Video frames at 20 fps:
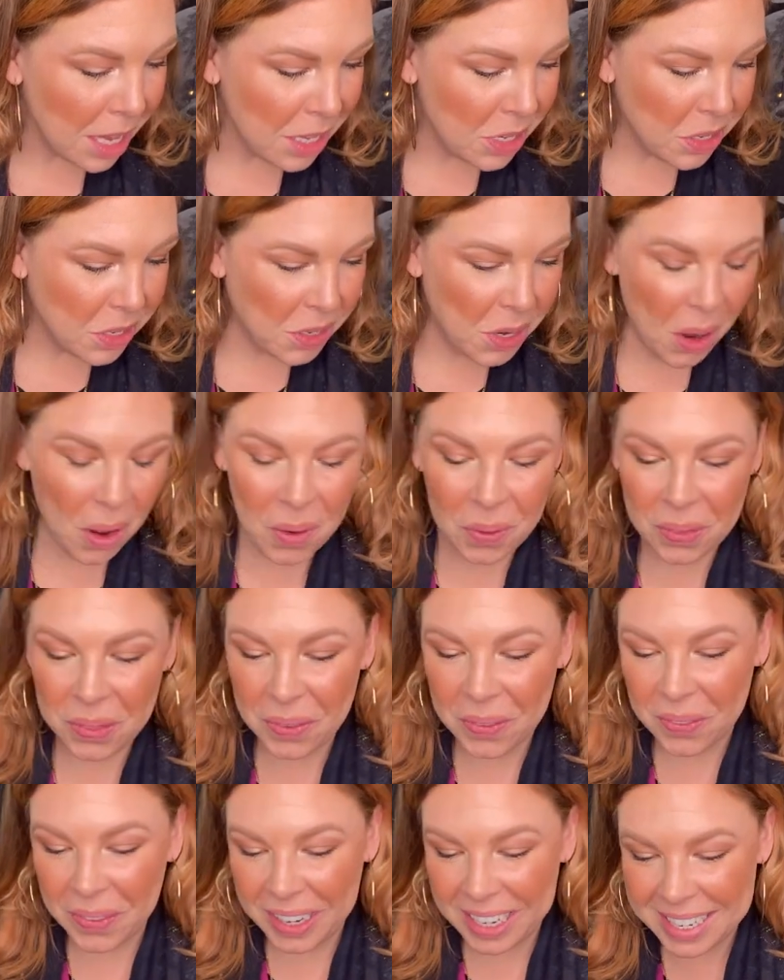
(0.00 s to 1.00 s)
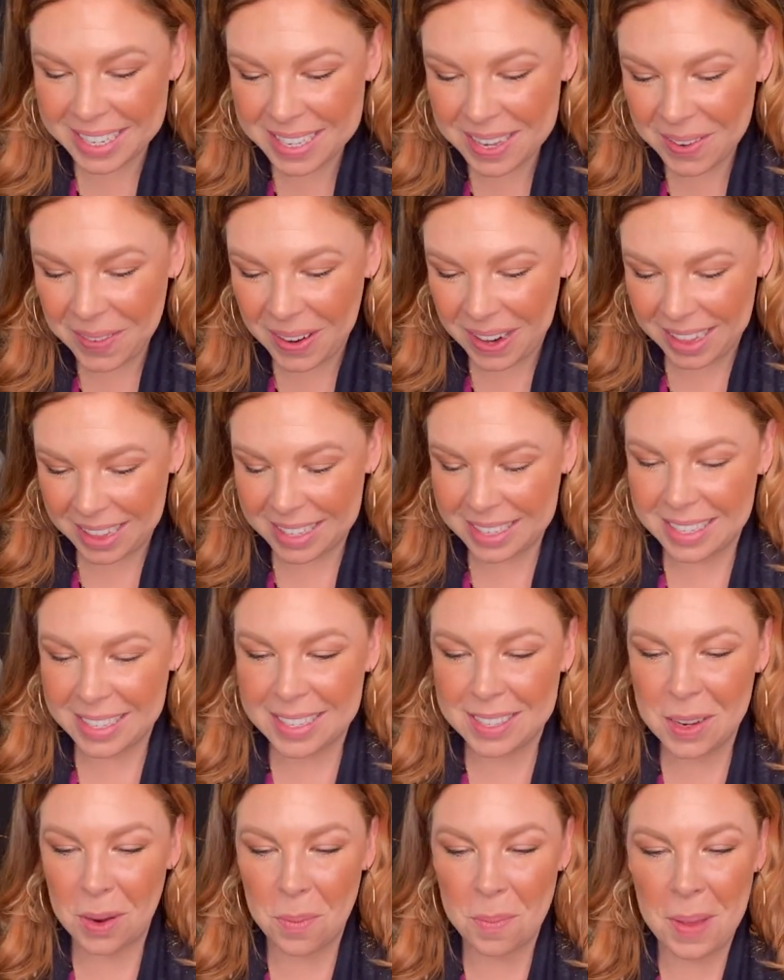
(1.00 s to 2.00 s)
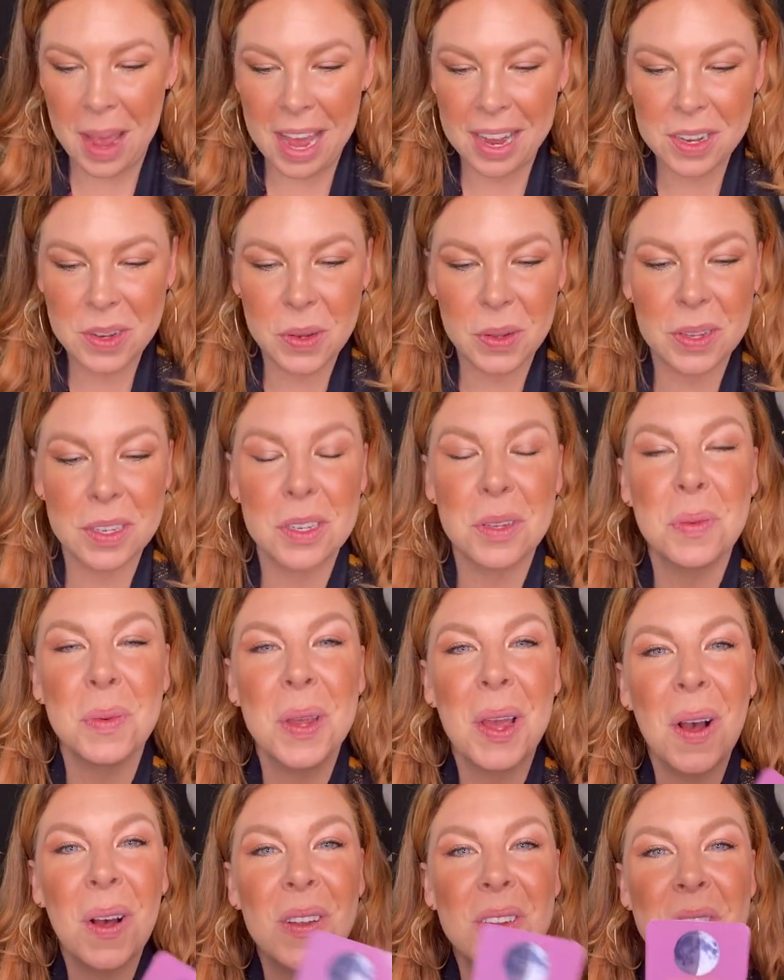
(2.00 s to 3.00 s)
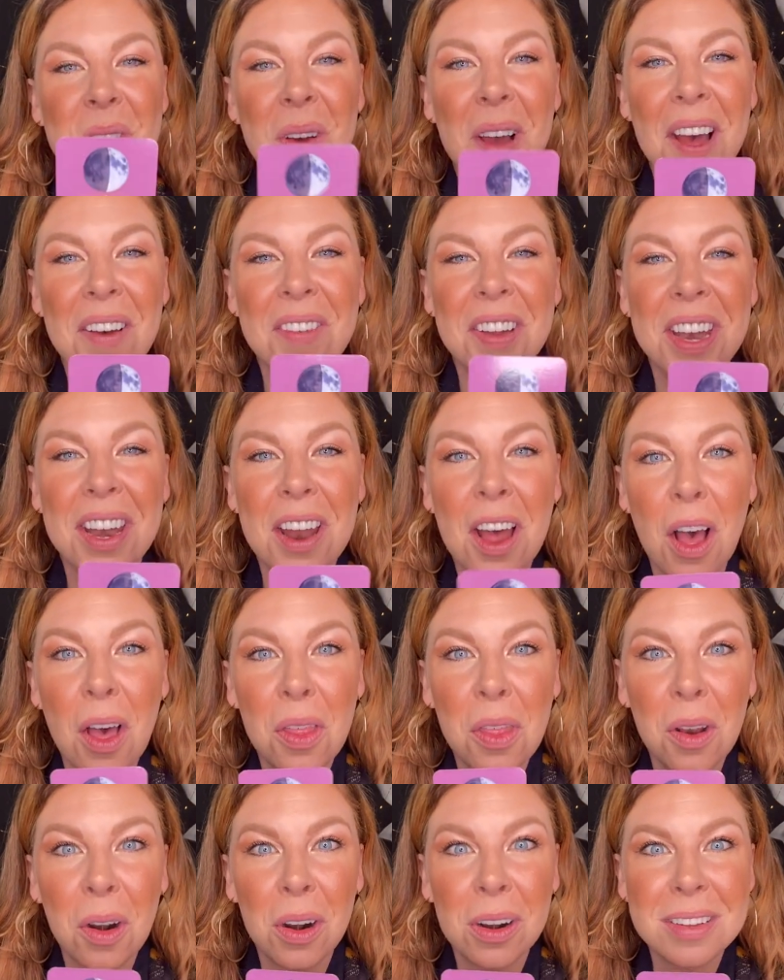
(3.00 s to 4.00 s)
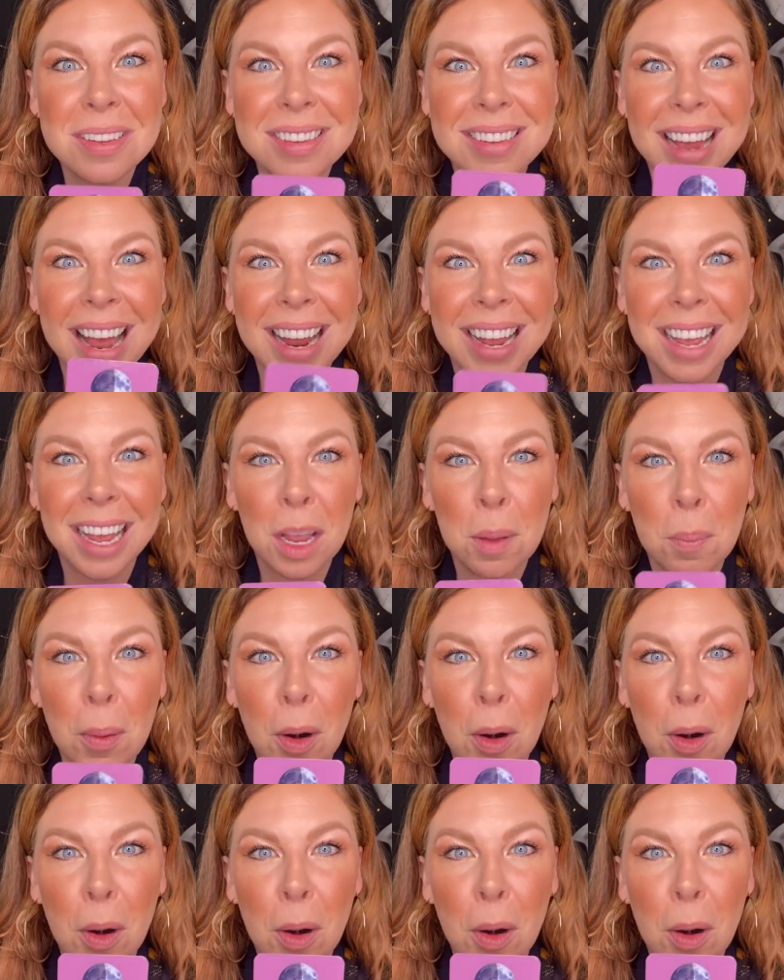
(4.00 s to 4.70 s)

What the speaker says: So the reason why this is so magical is because we also have another psychic